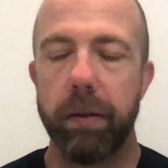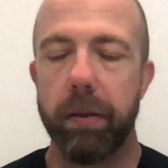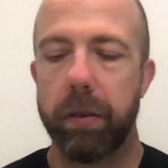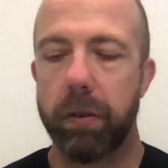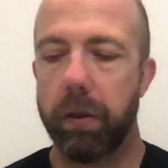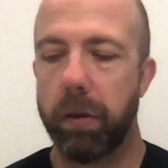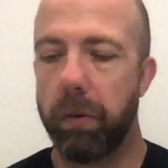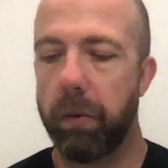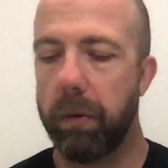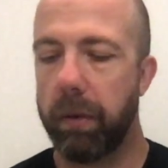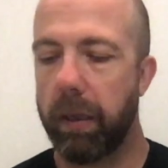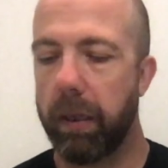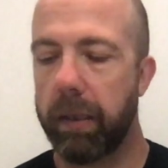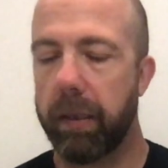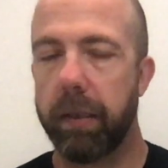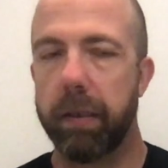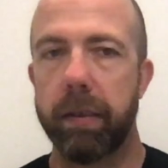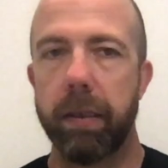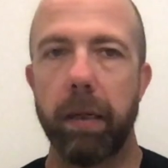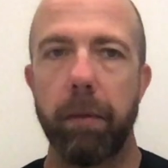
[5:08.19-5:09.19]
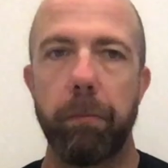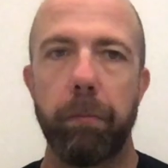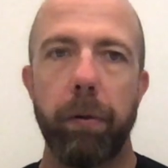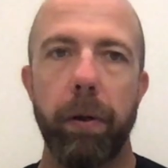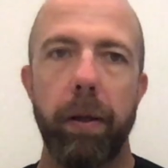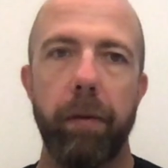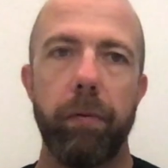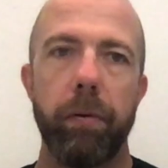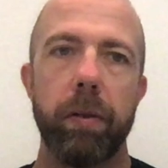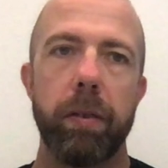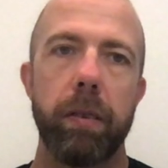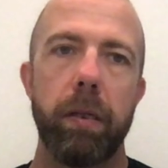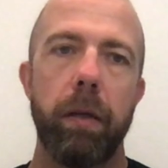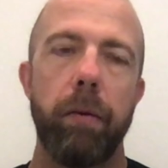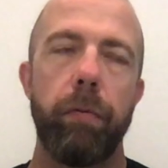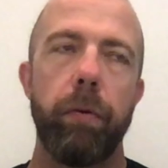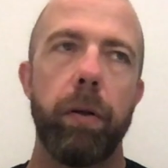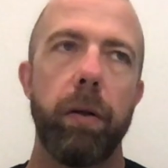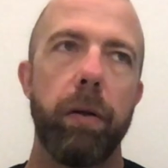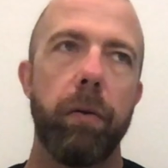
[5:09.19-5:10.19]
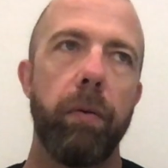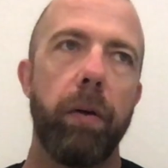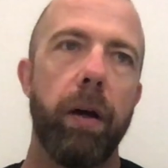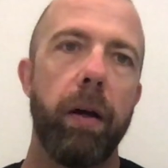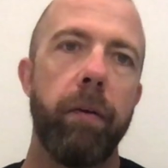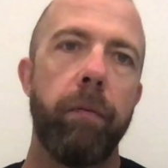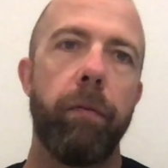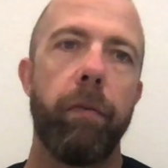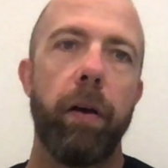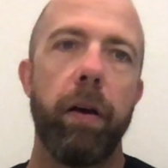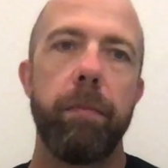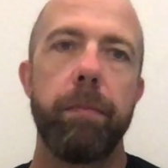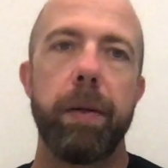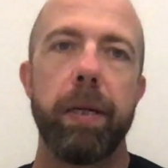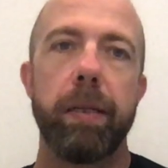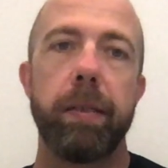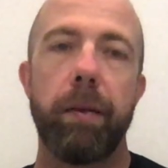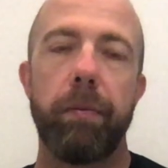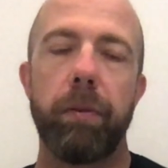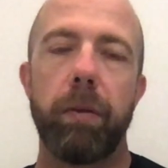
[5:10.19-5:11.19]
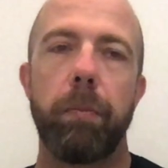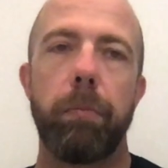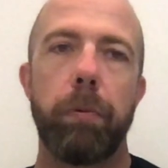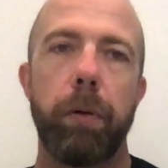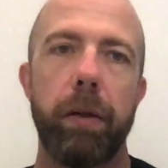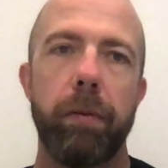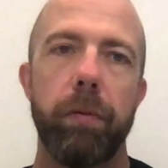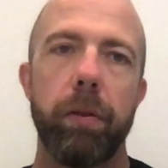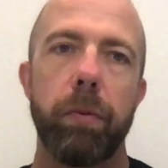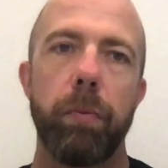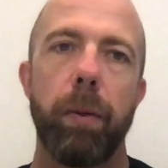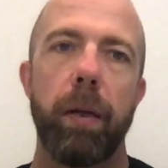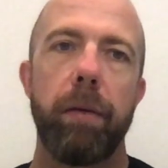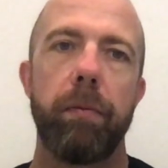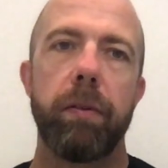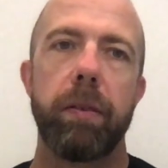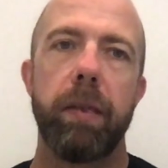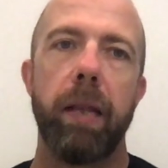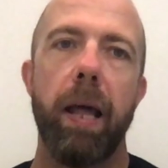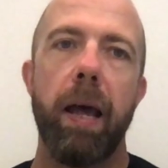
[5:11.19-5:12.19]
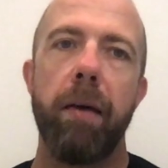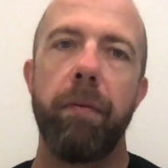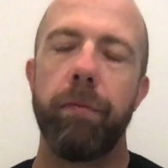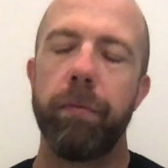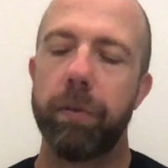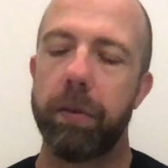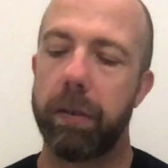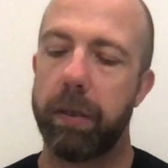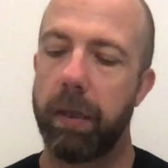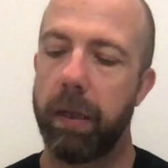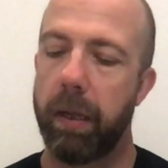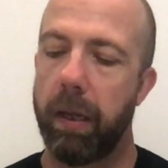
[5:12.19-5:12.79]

So like I said previously, if you can arrive 5 minutes after the previous wave has left,